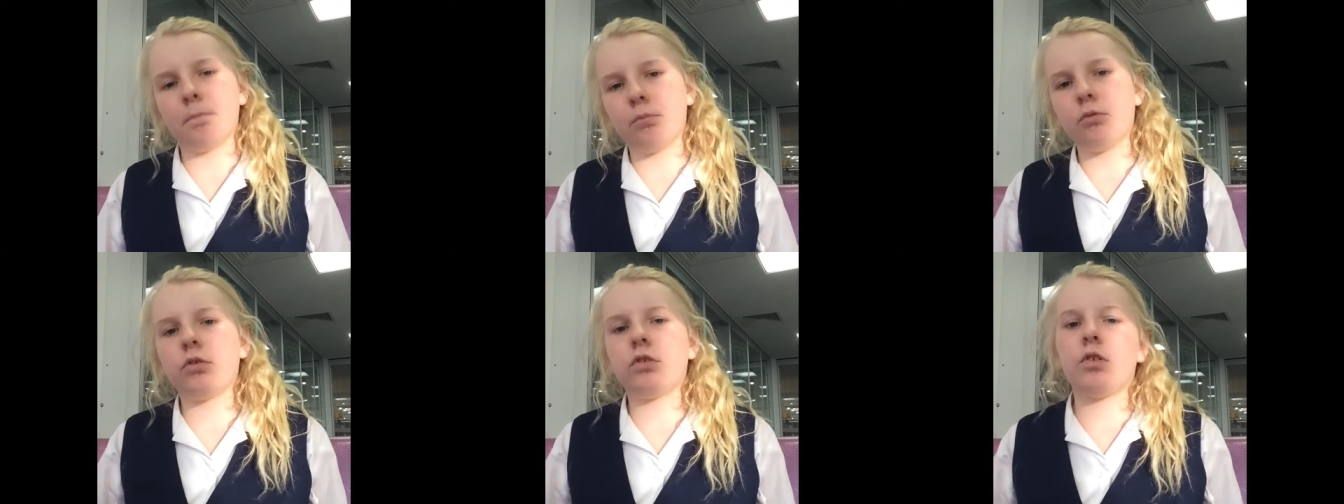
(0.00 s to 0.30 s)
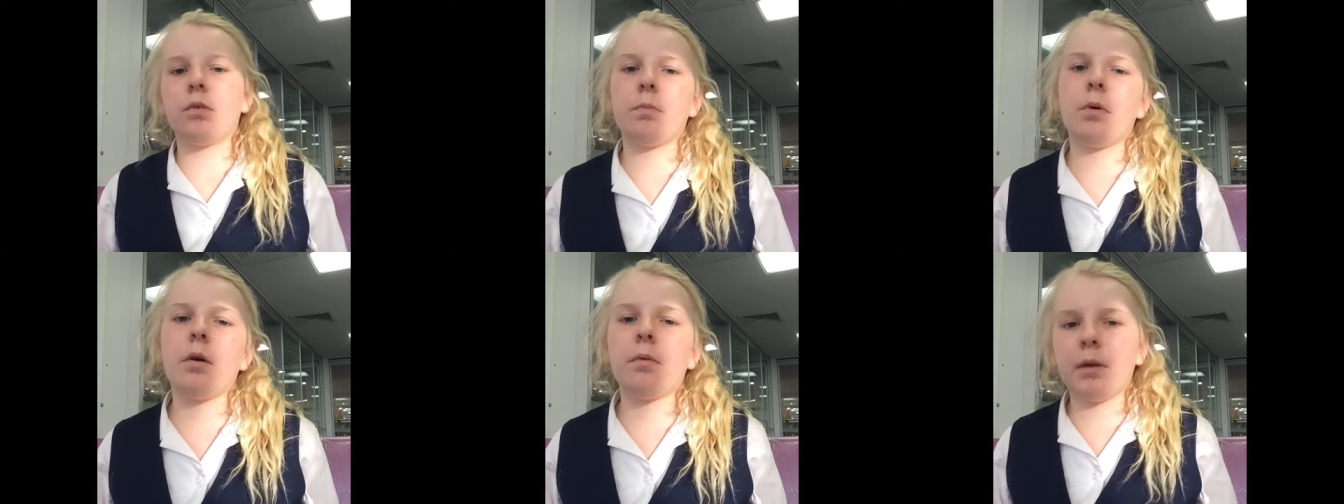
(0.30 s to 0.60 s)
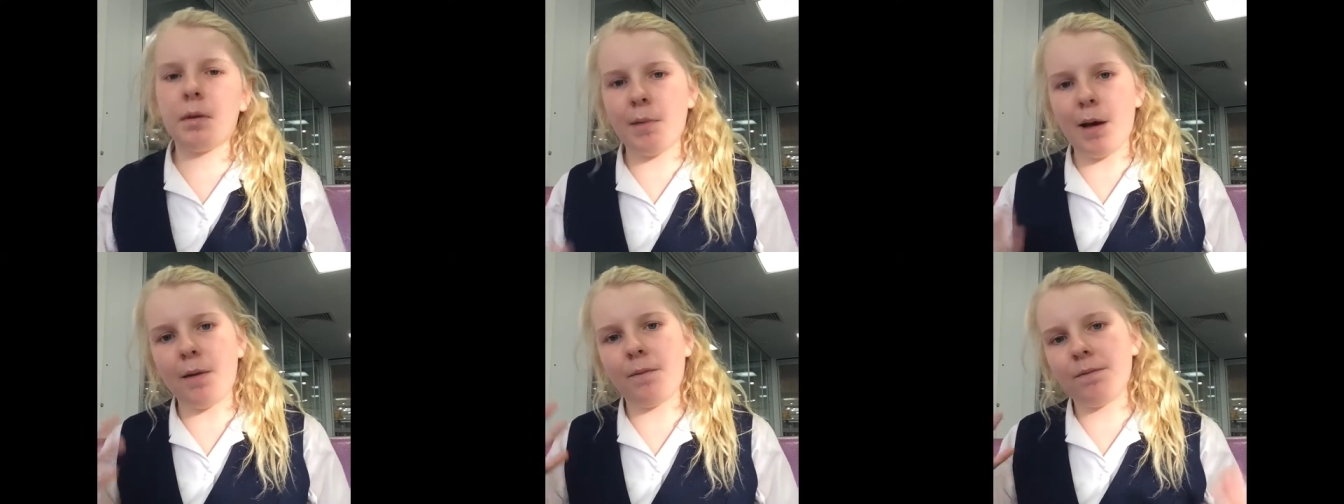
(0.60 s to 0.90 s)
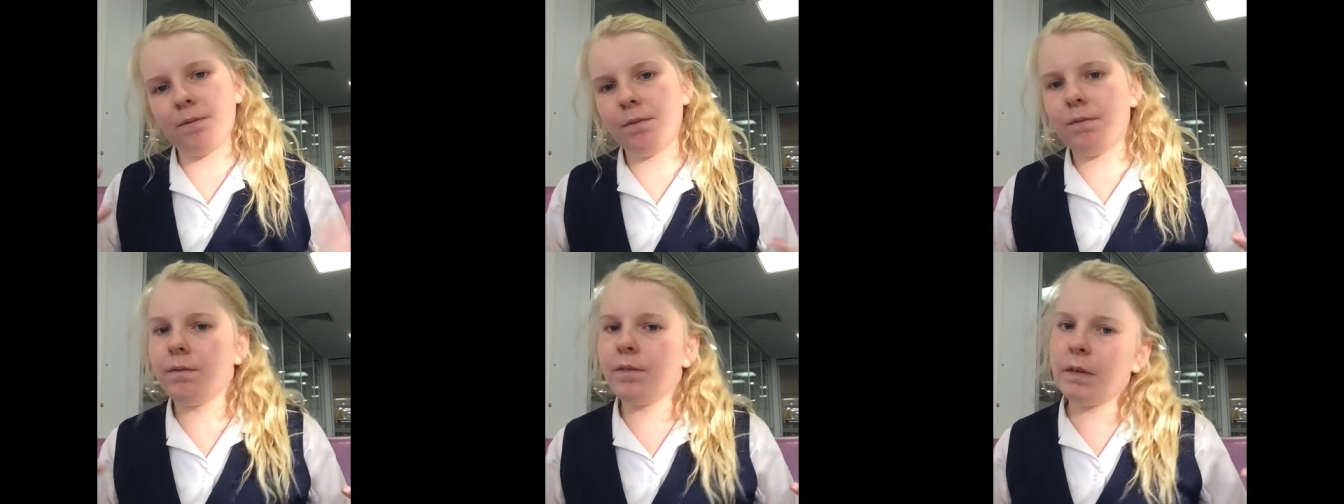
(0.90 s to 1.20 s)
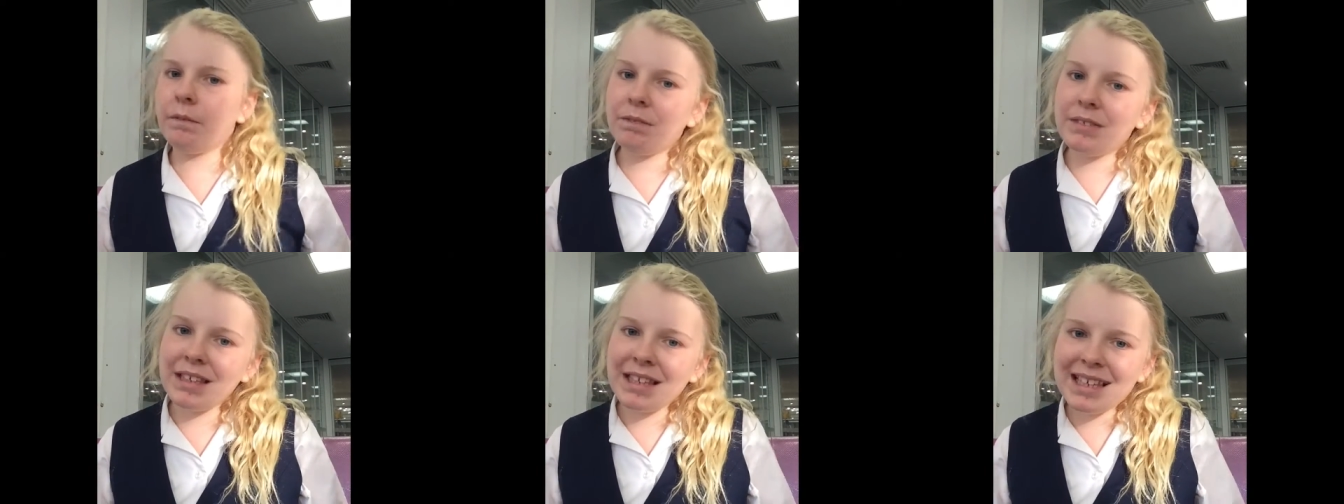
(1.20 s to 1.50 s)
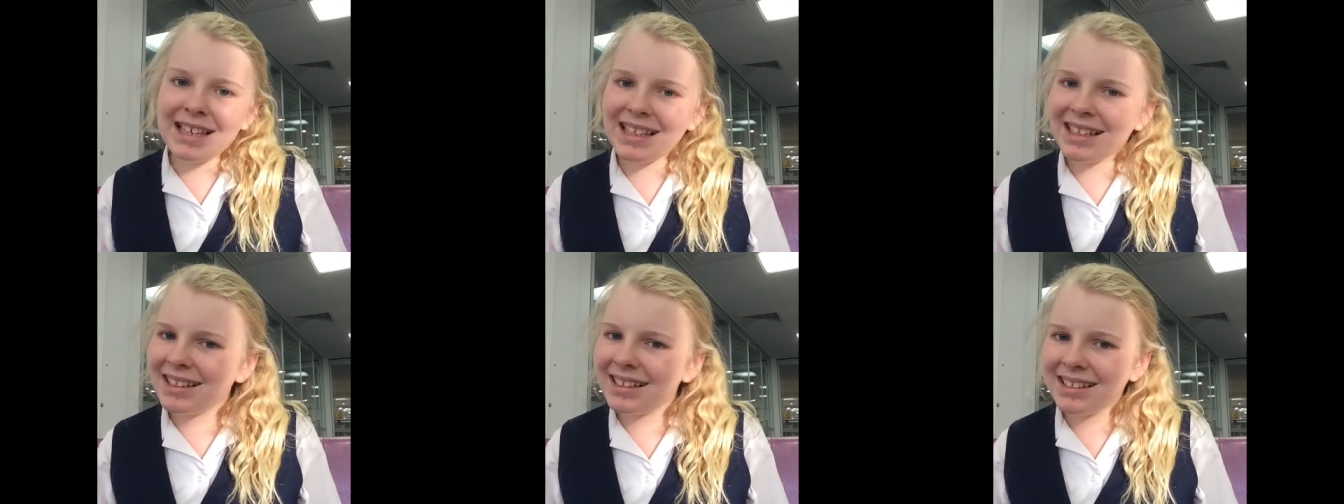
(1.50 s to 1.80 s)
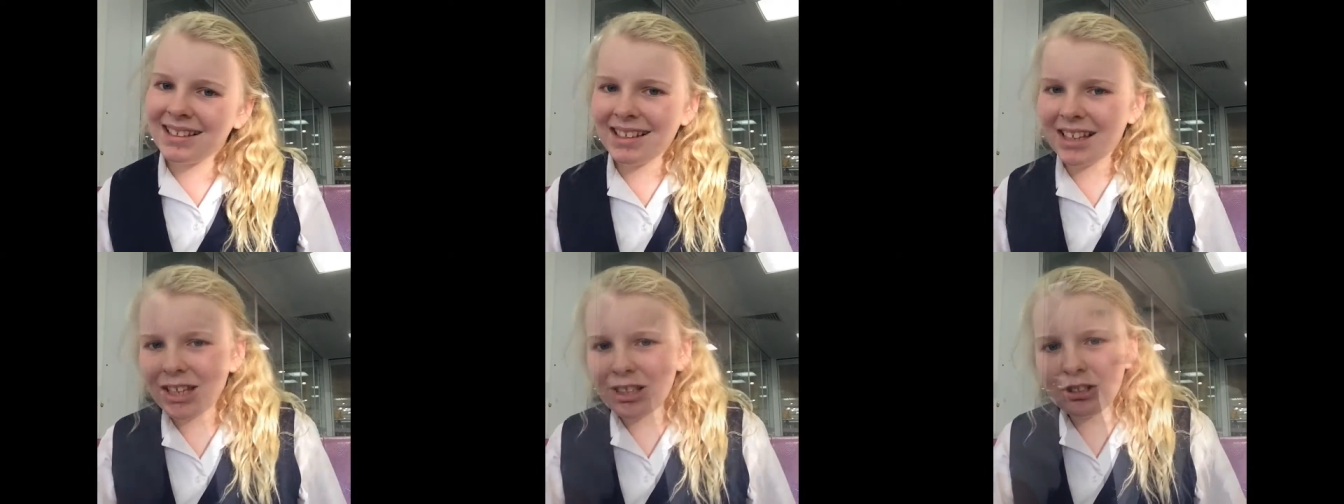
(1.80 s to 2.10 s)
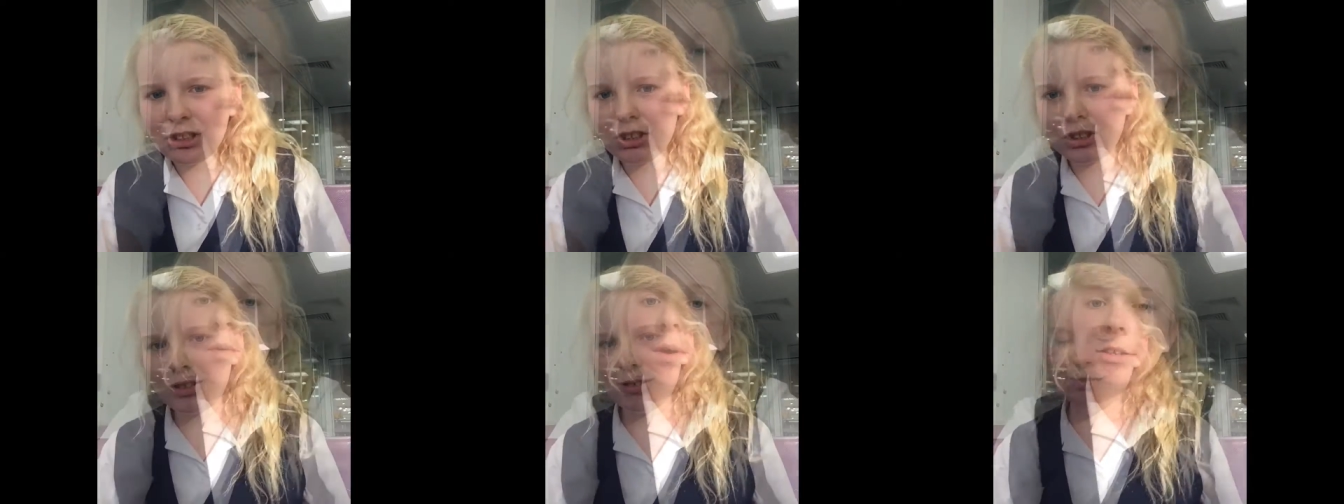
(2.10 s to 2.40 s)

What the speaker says: So probably about 15-ish.